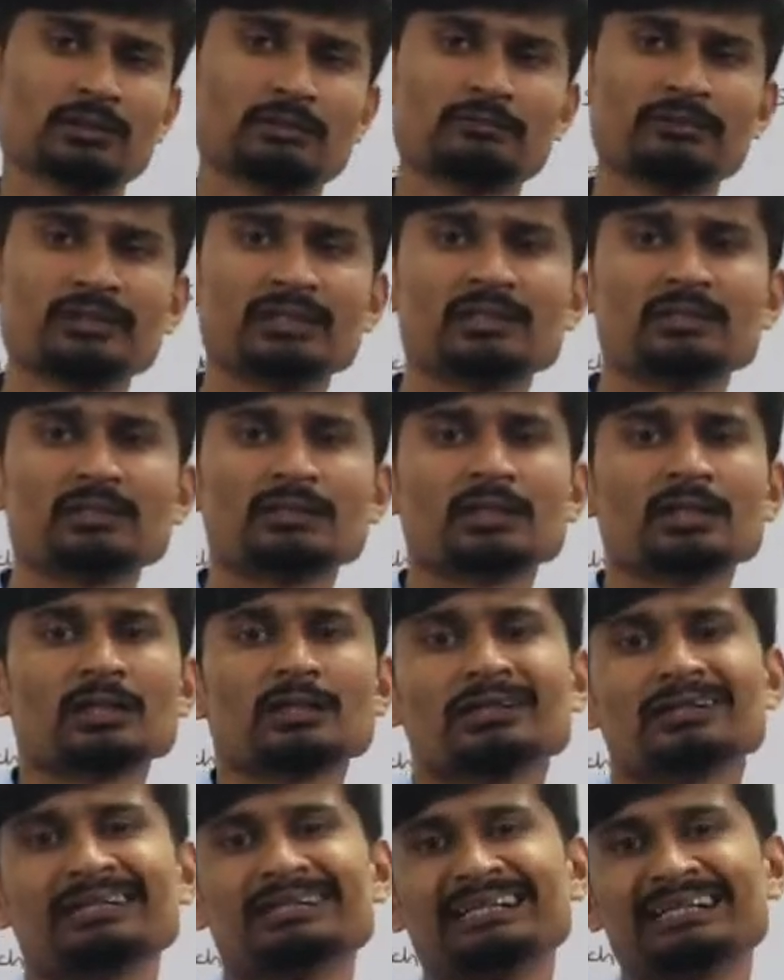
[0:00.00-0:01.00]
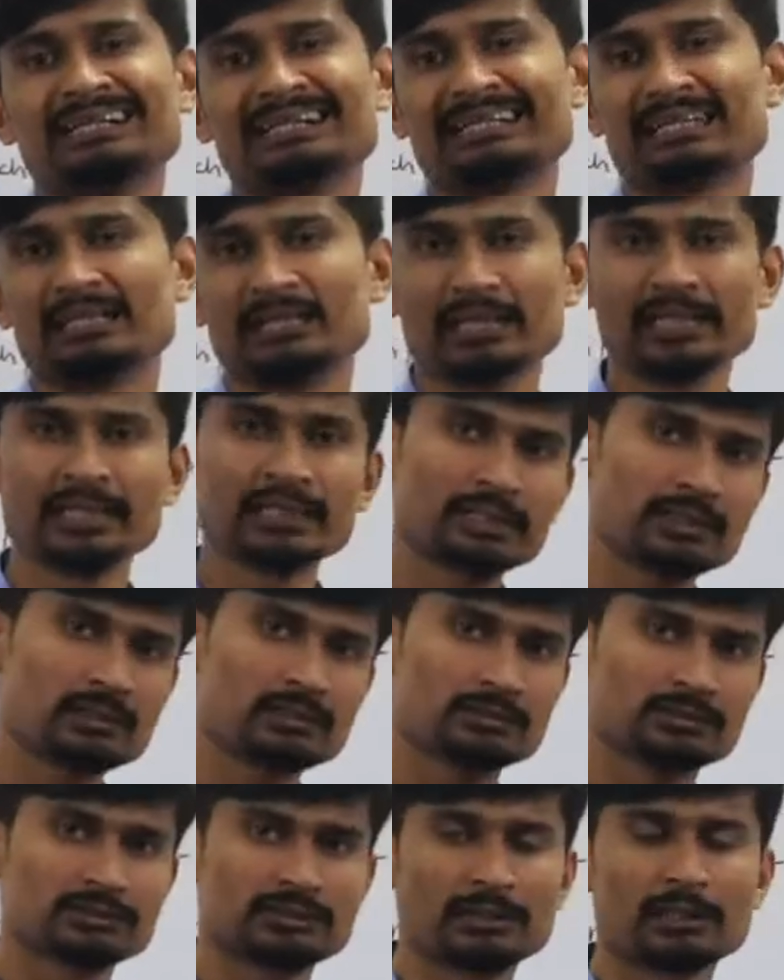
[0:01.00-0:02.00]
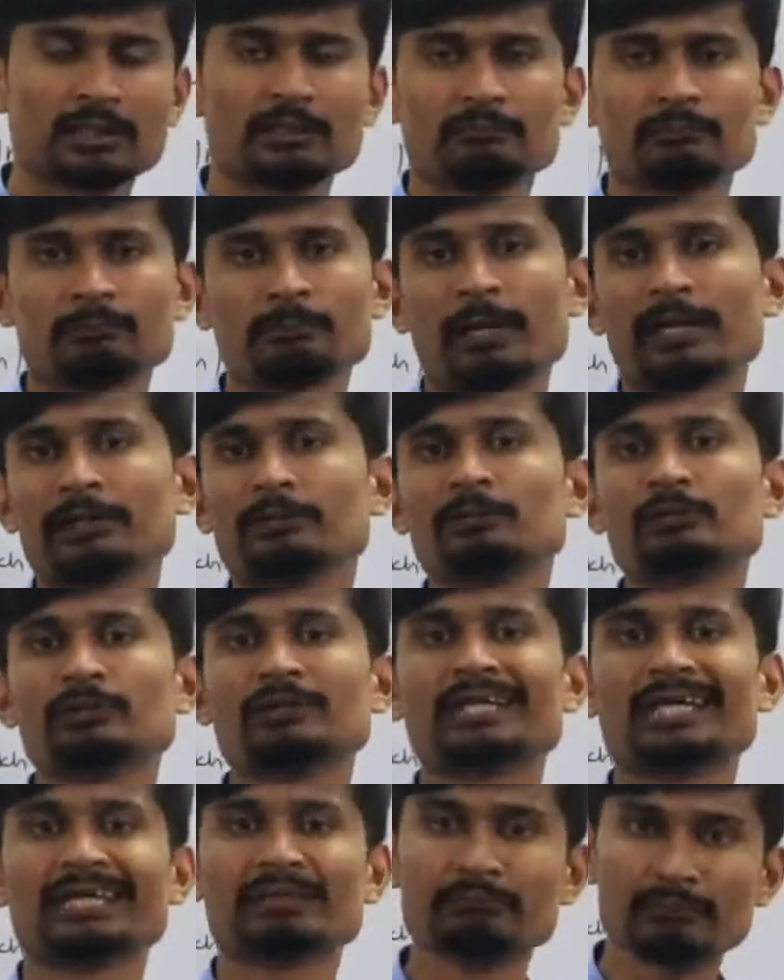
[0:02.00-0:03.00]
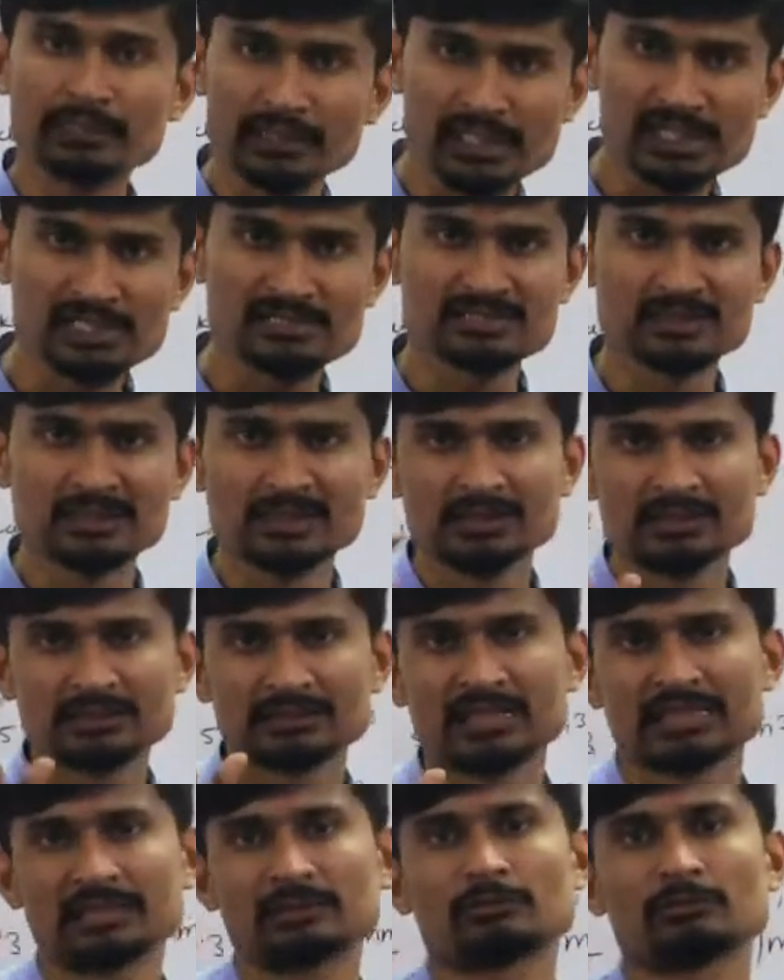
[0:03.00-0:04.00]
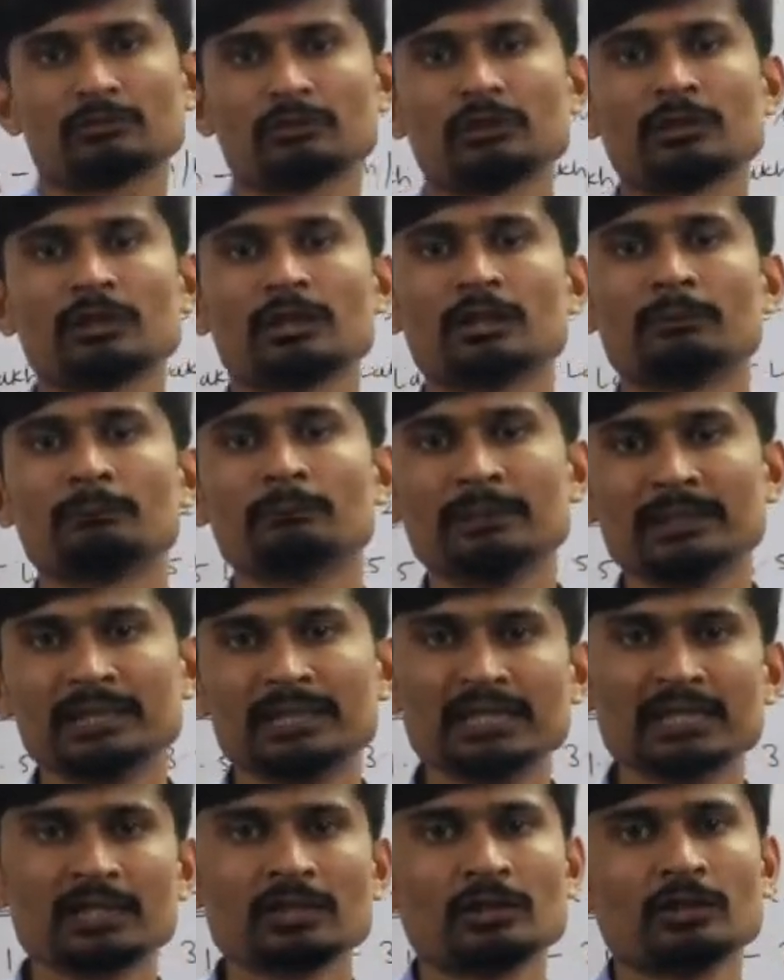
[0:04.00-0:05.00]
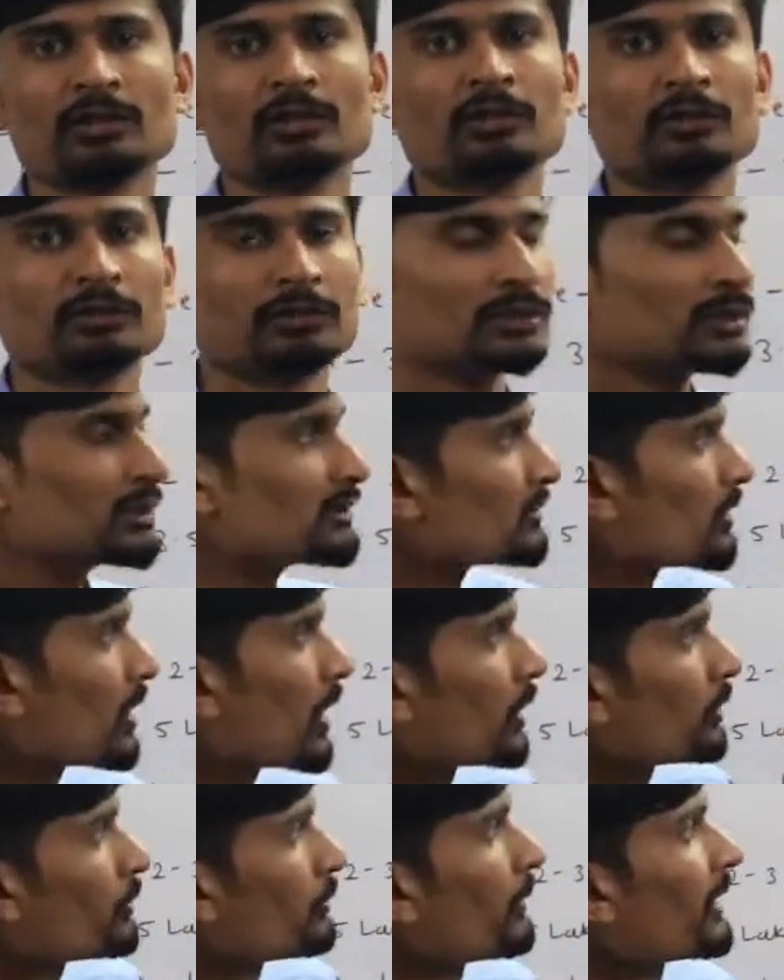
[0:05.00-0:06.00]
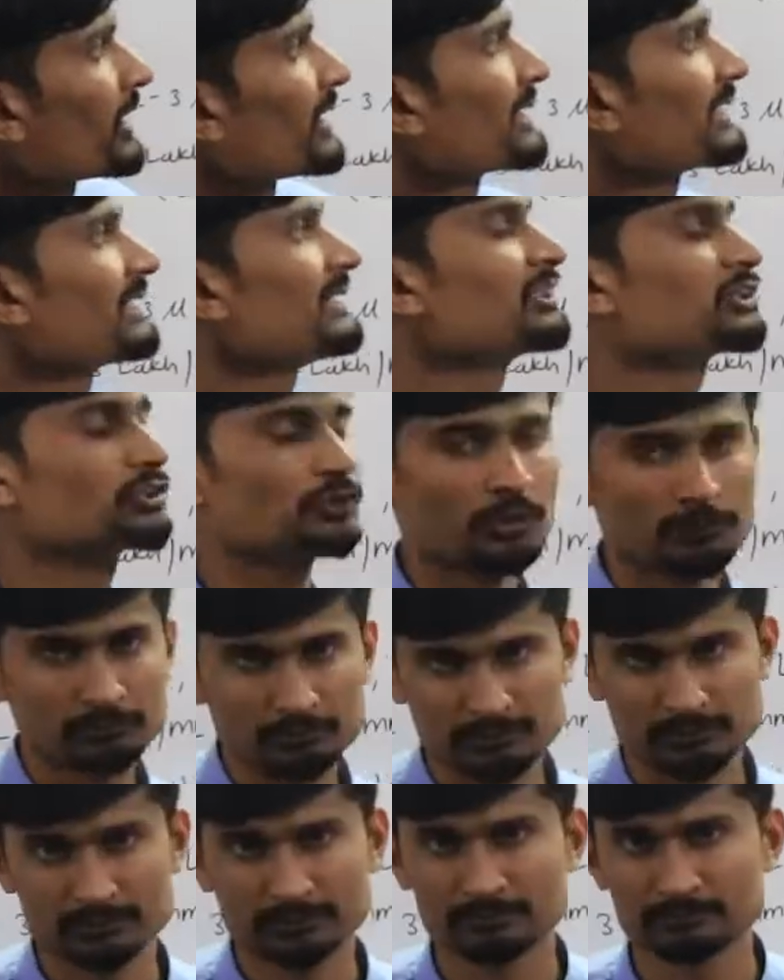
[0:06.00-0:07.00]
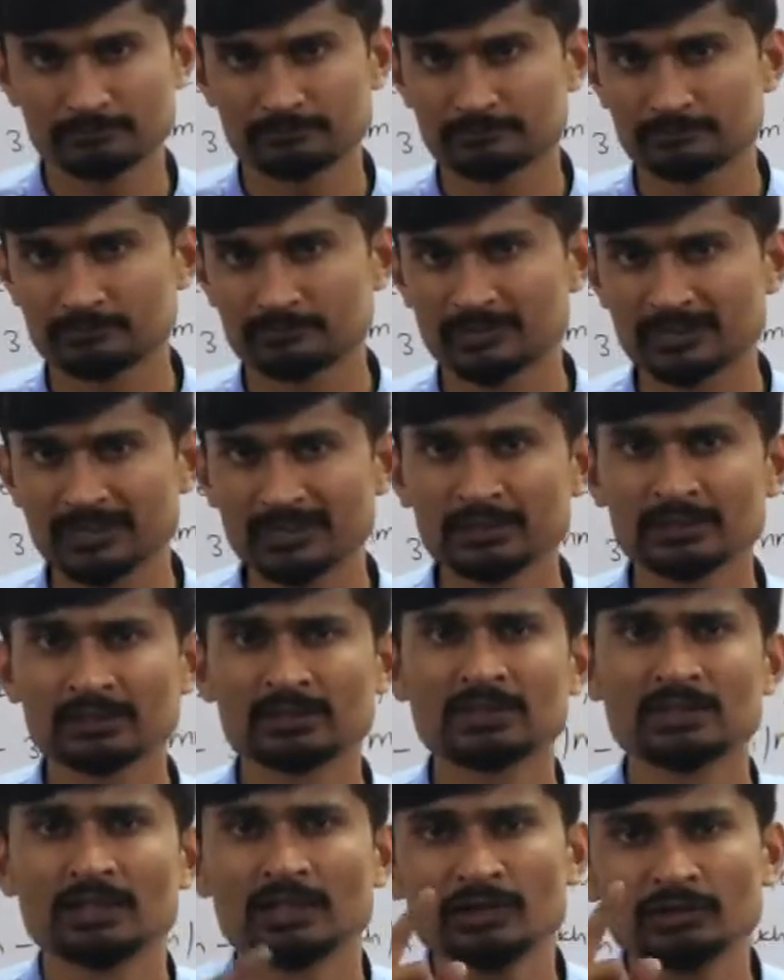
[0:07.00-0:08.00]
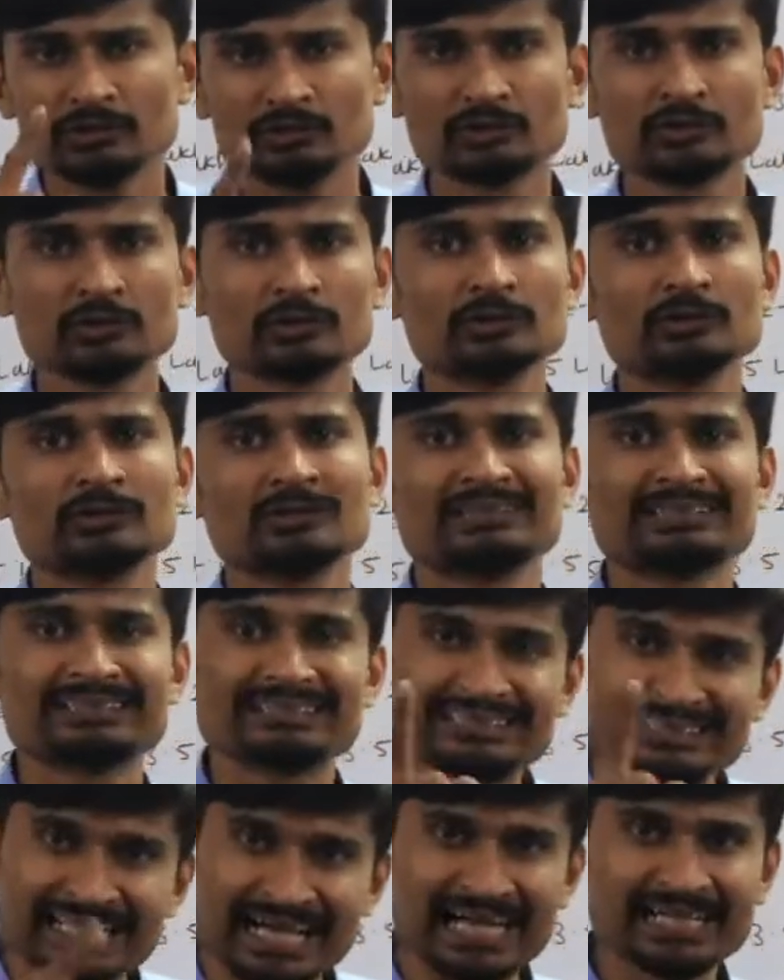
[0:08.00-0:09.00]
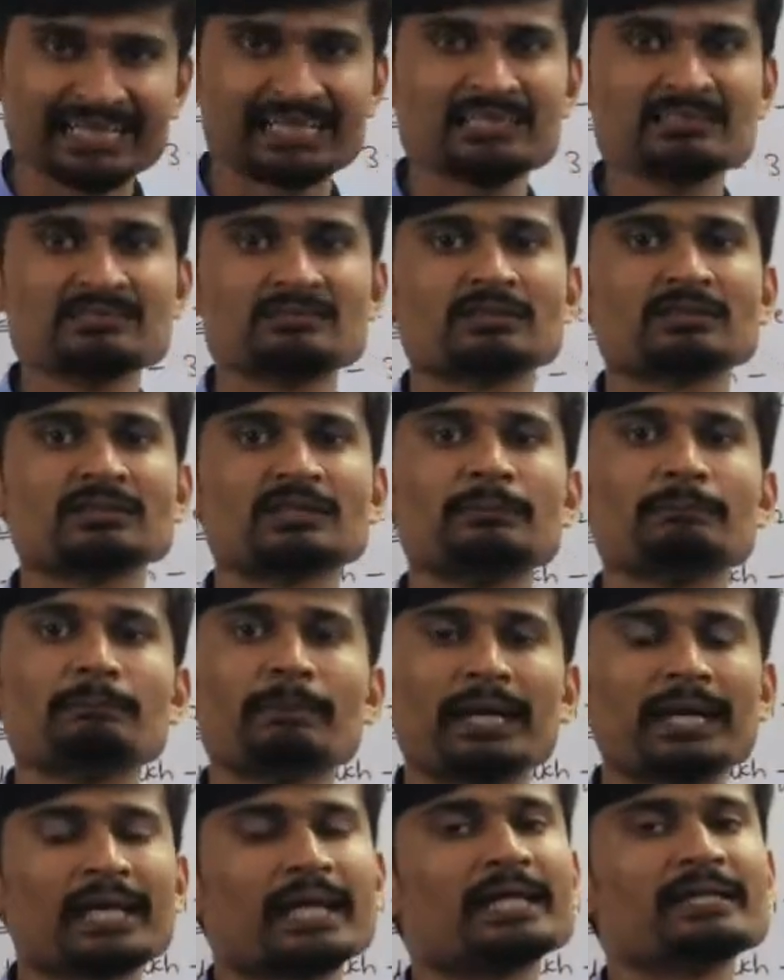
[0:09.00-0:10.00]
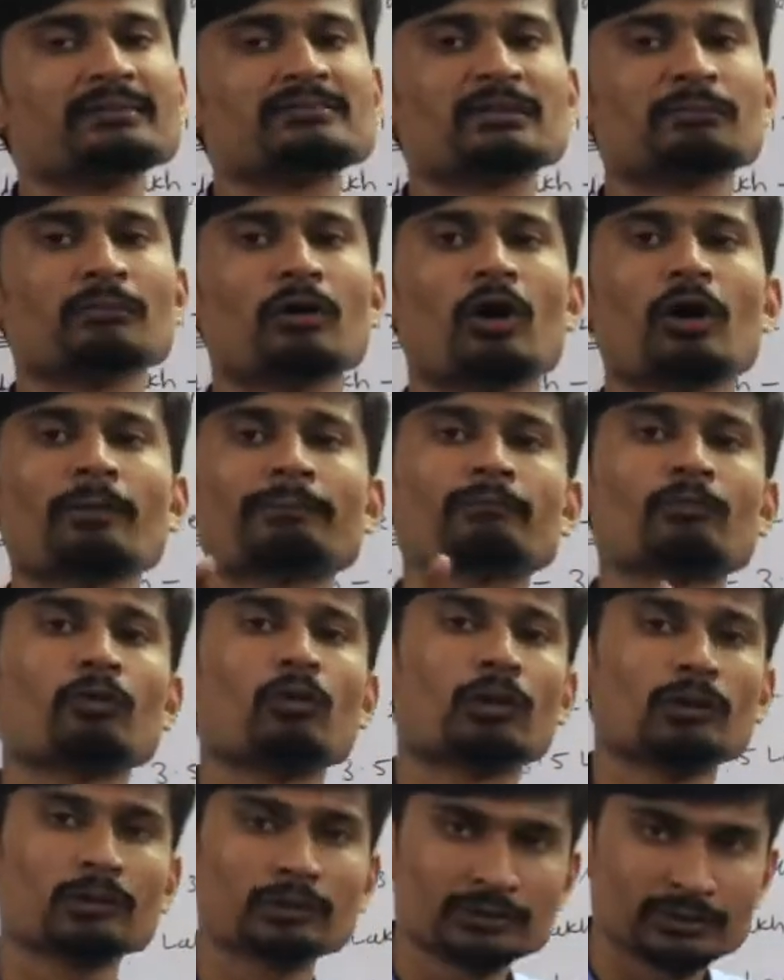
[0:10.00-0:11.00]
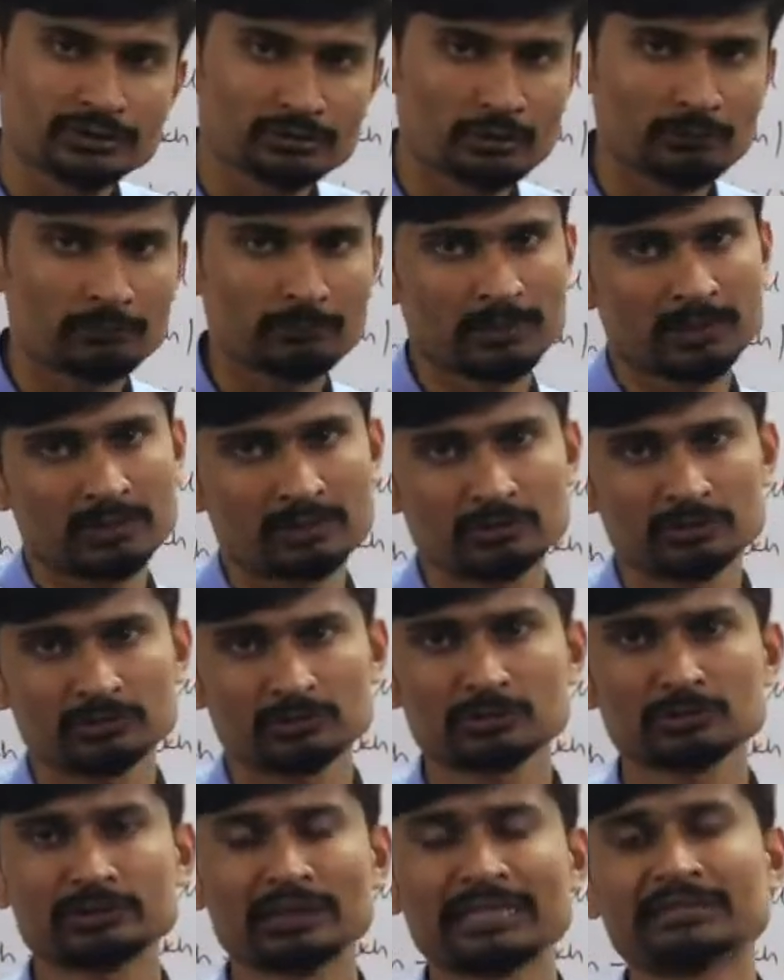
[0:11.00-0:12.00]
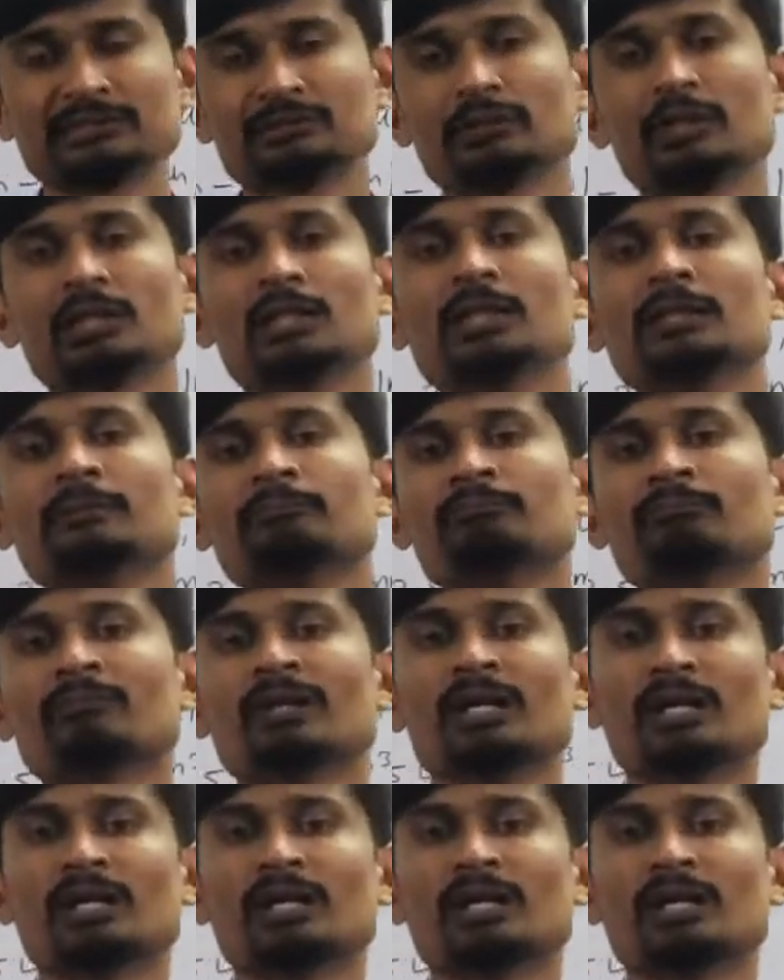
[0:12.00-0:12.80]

within the 5 to 10 minutes, that bleeding is automatically stops. Okay, so that is the mechanism of coagulation of blood. So naturally